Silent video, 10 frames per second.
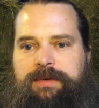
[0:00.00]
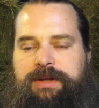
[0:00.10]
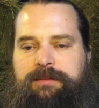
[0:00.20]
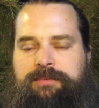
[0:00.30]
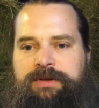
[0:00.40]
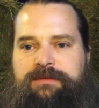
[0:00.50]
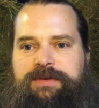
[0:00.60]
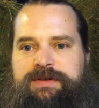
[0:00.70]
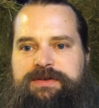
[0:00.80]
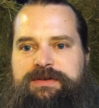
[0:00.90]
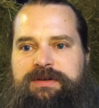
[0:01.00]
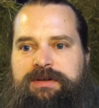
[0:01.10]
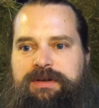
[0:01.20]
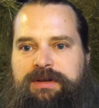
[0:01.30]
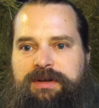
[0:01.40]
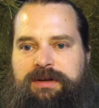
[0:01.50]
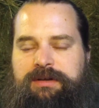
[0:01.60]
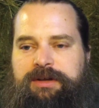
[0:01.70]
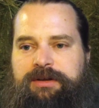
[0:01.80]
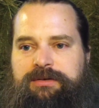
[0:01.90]
in previous
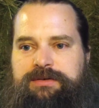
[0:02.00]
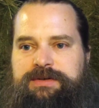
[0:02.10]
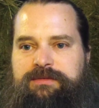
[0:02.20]
years,